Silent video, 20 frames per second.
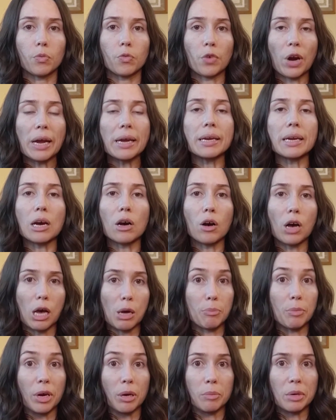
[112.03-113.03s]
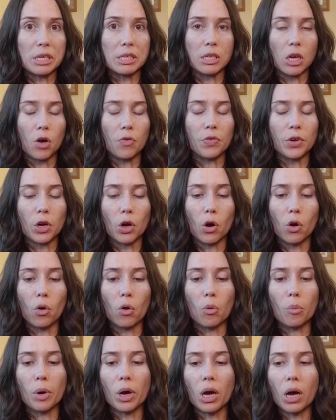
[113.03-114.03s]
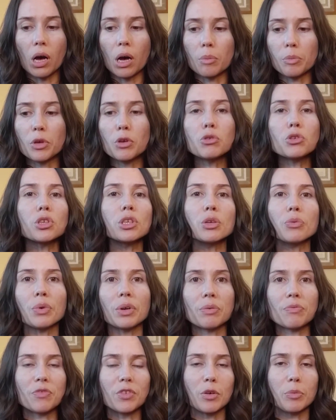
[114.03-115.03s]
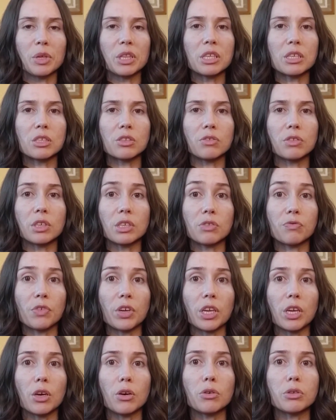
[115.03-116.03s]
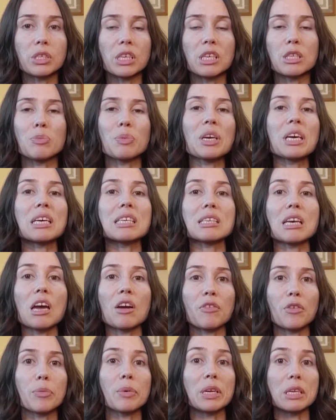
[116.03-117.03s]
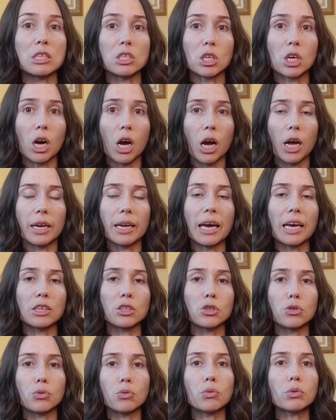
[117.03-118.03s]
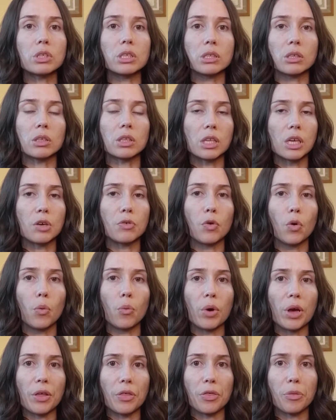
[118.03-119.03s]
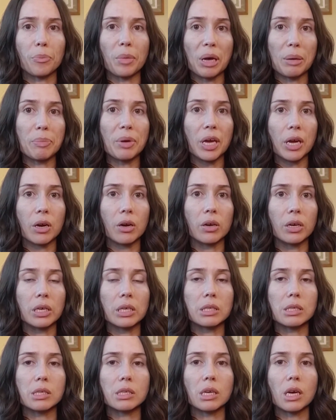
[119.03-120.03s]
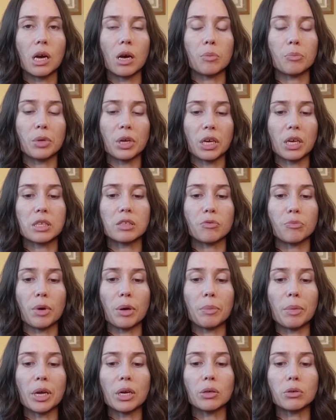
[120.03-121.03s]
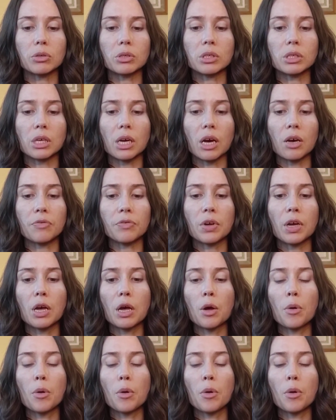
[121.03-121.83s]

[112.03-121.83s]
right now I'm by myself at home. Usually when I'm filming these videos, it's because everybody's gone. I do still live with my parents because of my medical stuff,